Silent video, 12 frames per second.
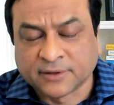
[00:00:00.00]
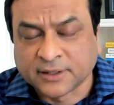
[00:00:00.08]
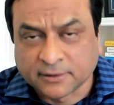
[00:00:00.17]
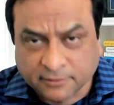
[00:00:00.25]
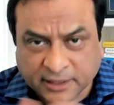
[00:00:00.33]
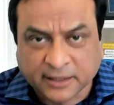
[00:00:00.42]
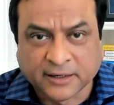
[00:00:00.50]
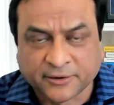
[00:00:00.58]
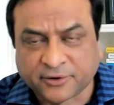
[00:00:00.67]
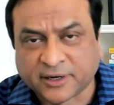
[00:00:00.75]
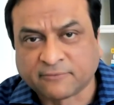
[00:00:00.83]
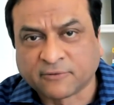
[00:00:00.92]
the
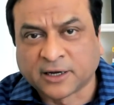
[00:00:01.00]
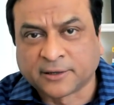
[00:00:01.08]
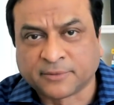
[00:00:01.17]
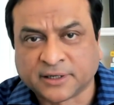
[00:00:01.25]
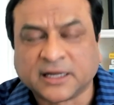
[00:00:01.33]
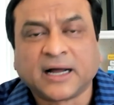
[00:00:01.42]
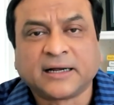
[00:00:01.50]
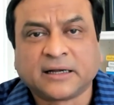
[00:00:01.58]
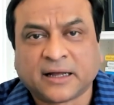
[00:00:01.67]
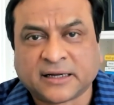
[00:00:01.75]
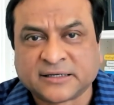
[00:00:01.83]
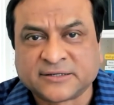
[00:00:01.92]
regulatory environment
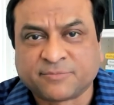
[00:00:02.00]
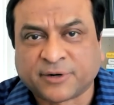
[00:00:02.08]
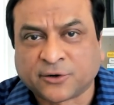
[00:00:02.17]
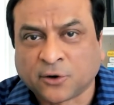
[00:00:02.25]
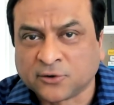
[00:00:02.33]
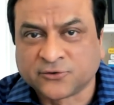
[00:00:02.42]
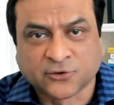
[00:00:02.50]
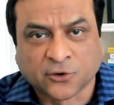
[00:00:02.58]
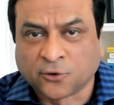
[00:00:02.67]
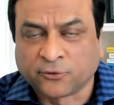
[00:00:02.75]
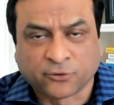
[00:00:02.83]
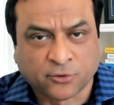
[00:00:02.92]
guidelines, but
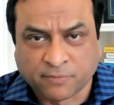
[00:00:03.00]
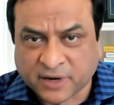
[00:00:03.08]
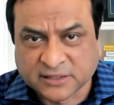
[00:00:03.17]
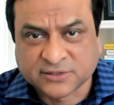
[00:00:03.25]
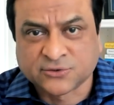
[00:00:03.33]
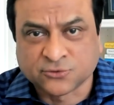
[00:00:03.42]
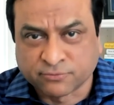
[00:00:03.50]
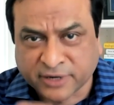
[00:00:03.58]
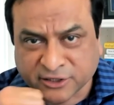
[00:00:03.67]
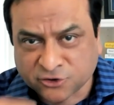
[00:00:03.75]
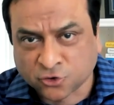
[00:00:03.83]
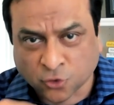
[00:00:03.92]
also robust to
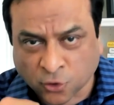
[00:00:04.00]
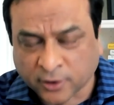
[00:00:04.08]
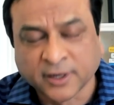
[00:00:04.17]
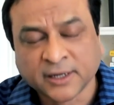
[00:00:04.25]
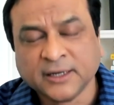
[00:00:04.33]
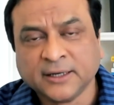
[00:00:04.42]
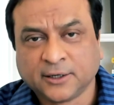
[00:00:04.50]
make sure